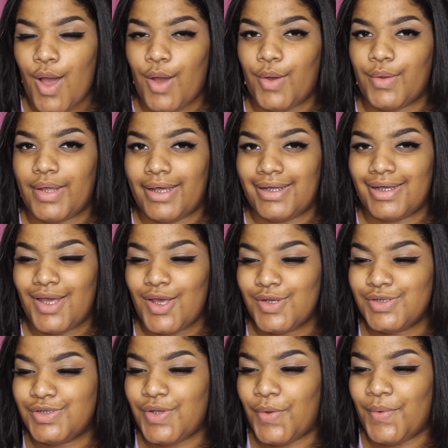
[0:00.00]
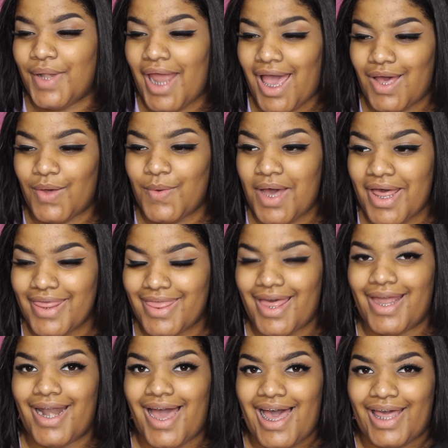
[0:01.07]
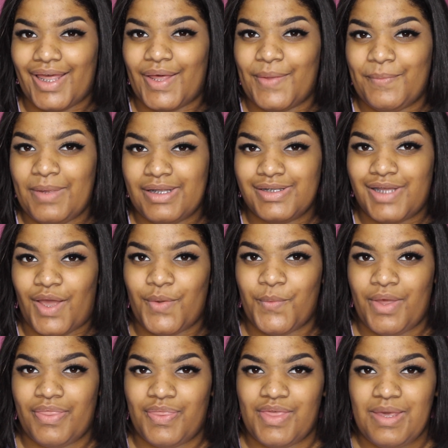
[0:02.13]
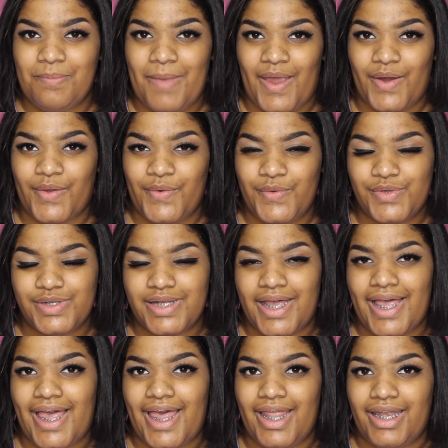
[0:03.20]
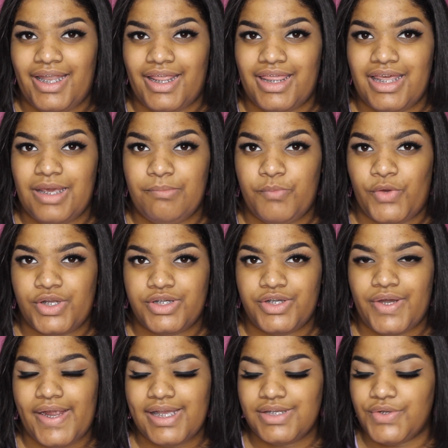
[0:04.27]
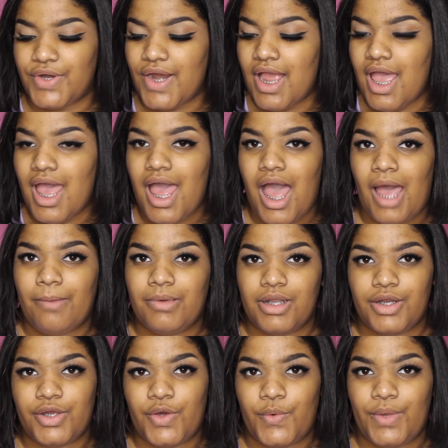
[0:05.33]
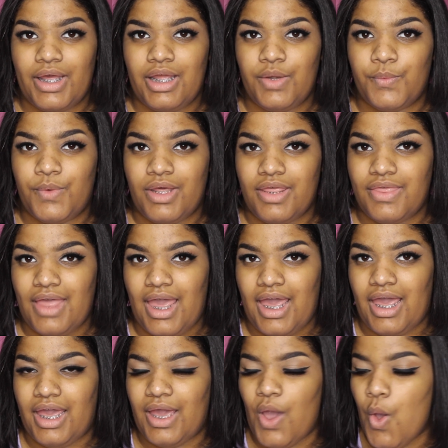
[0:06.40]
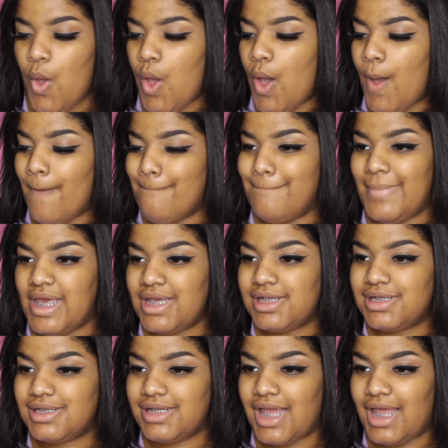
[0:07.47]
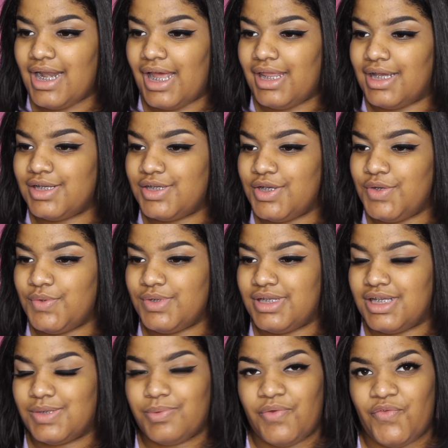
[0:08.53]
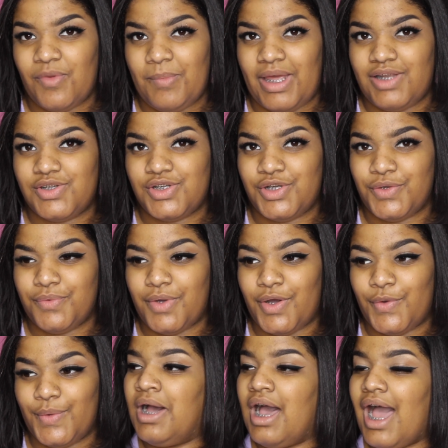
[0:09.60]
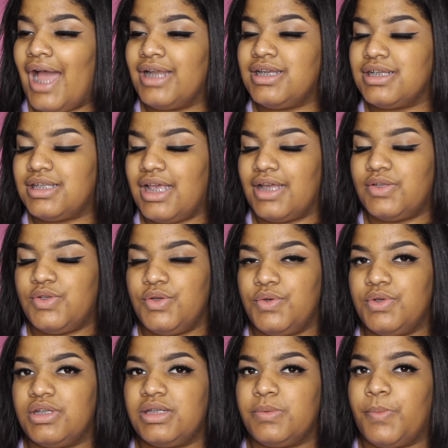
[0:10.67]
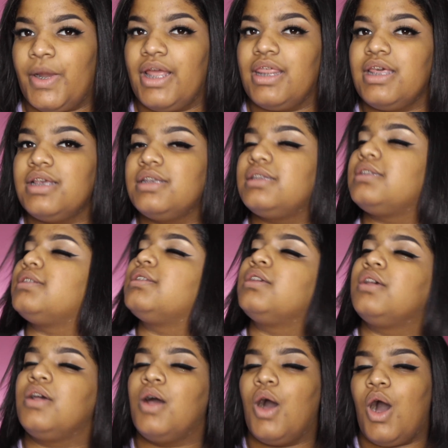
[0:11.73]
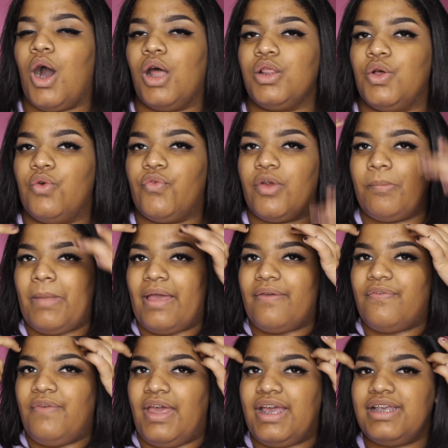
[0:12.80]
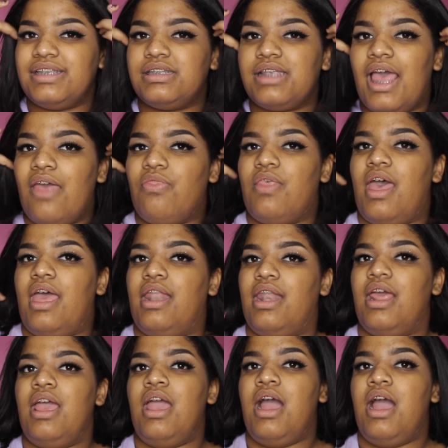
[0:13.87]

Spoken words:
Okay, so now that I am done with the maracuja and the moisturizer, I'm gonna go in with a mist, and I like to use this one from H2O. I just like to spray this all over my face, and then